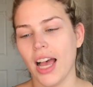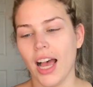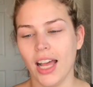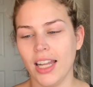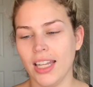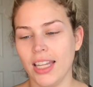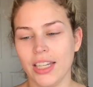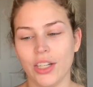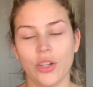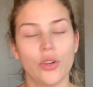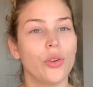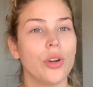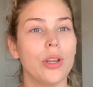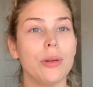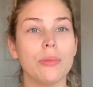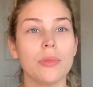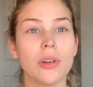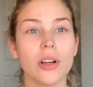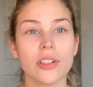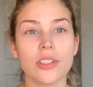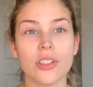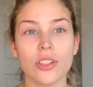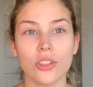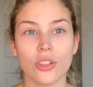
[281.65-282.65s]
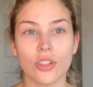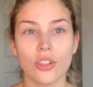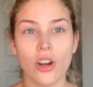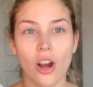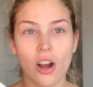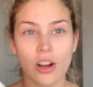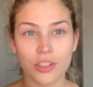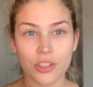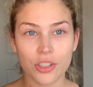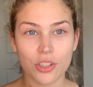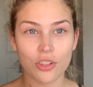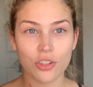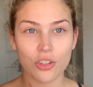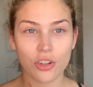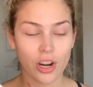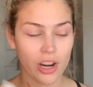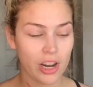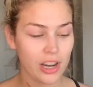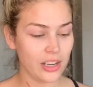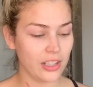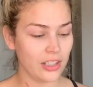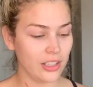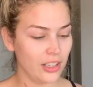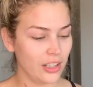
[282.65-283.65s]
Lake Cream
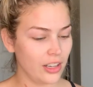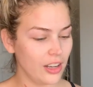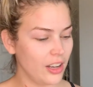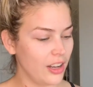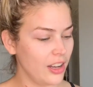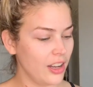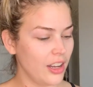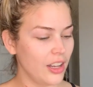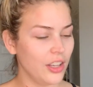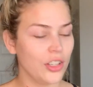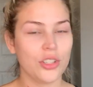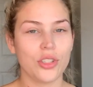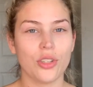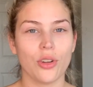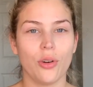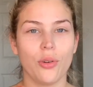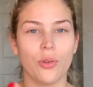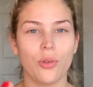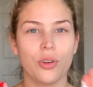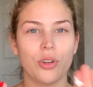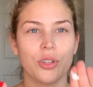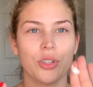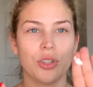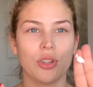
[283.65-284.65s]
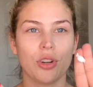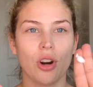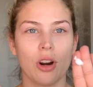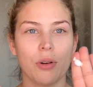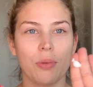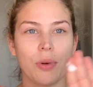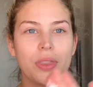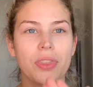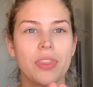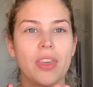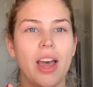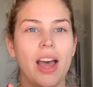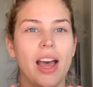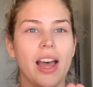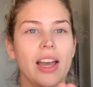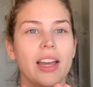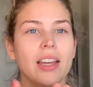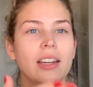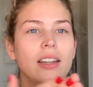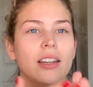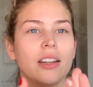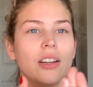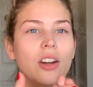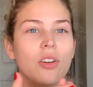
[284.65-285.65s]
Concentrate. So start with
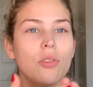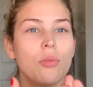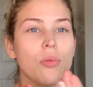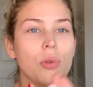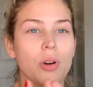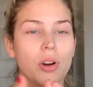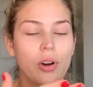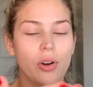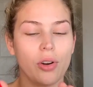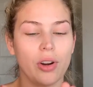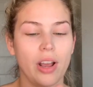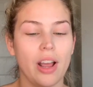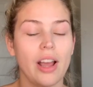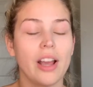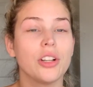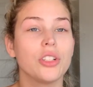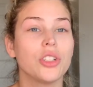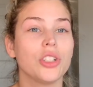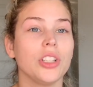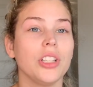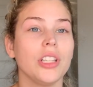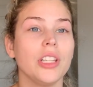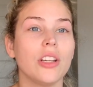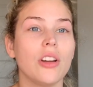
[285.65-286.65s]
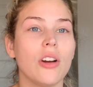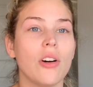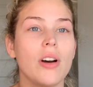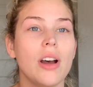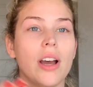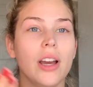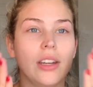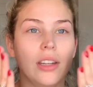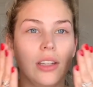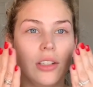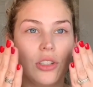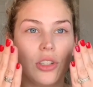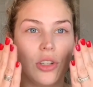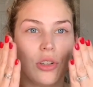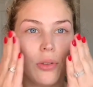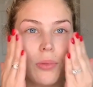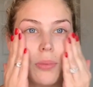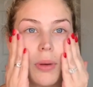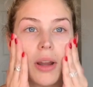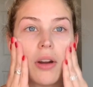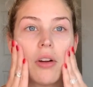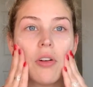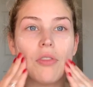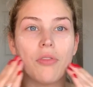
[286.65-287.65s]
that. We're gonna actually go ahead and do
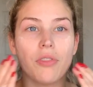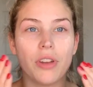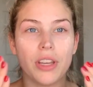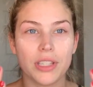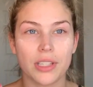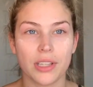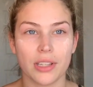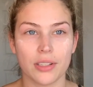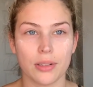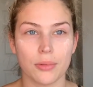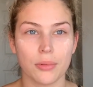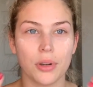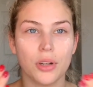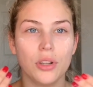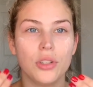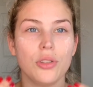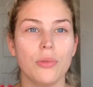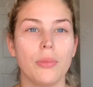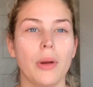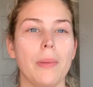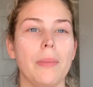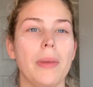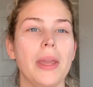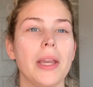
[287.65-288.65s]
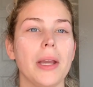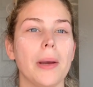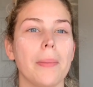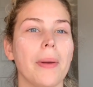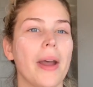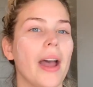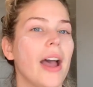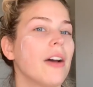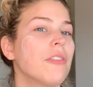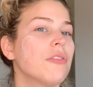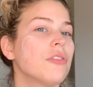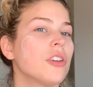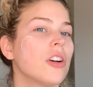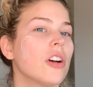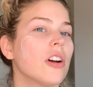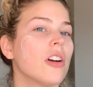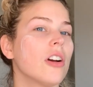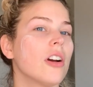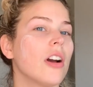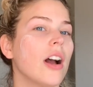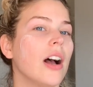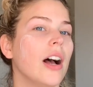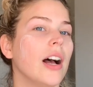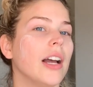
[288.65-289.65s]
my whole face because I'm gonna do my makeup
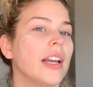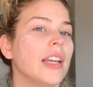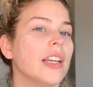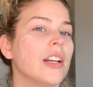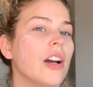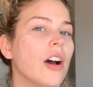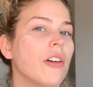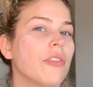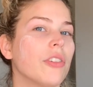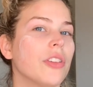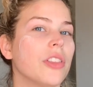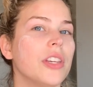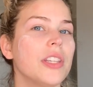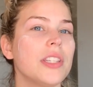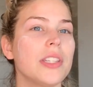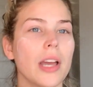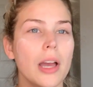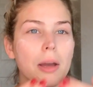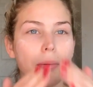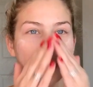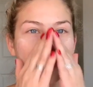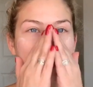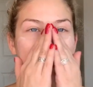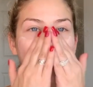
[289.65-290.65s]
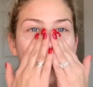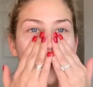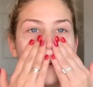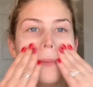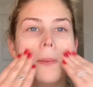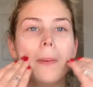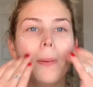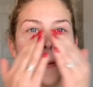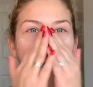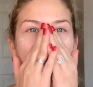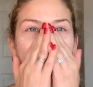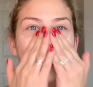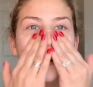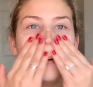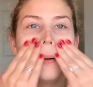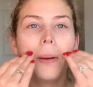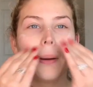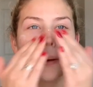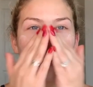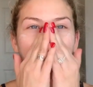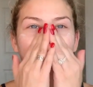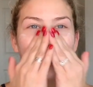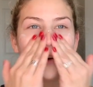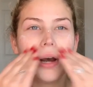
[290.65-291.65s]
after I cover this up. So
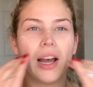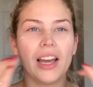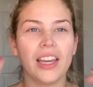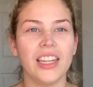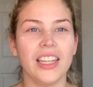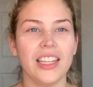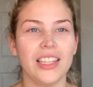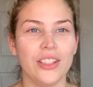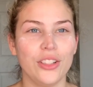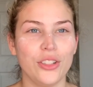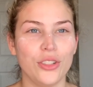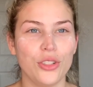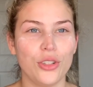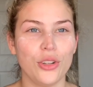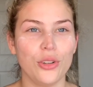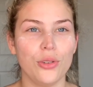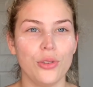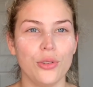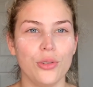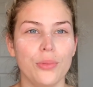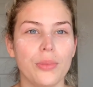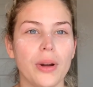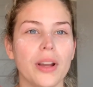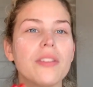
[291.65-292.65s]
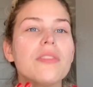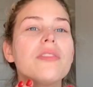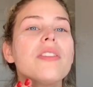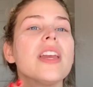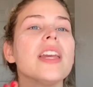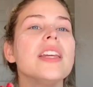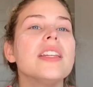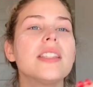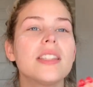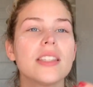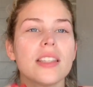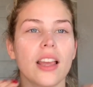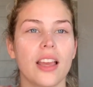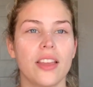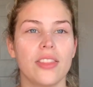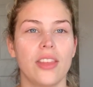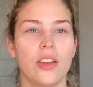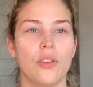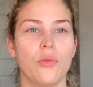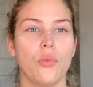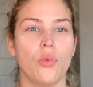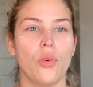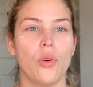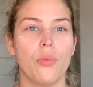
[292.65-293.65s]
go ahead and do my face and
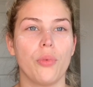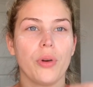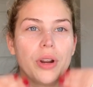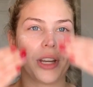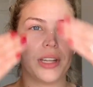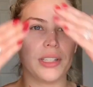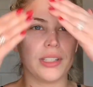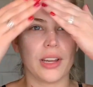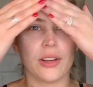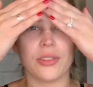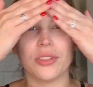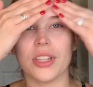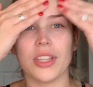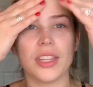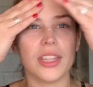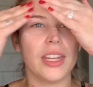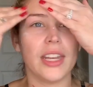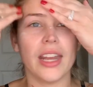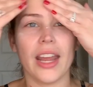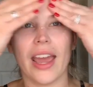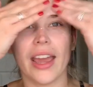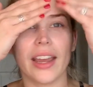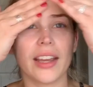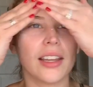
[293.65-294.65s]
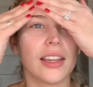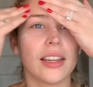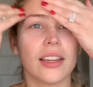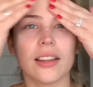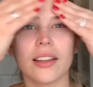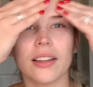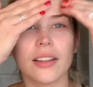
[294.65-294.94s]
then we'll bring it down to the neck.